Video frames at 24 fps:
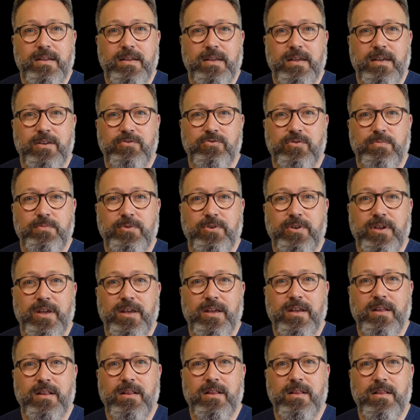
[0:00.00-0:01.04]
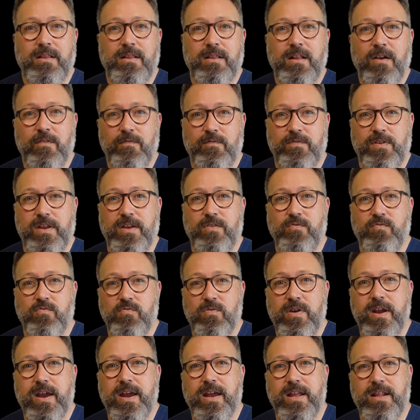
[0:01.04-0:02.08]
Eardrum looking lovely,
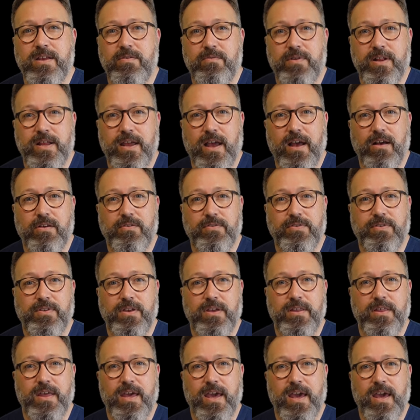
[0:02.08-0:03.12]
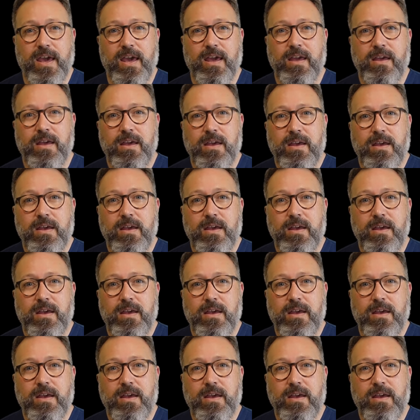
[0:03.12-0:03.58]
really, really healthy there.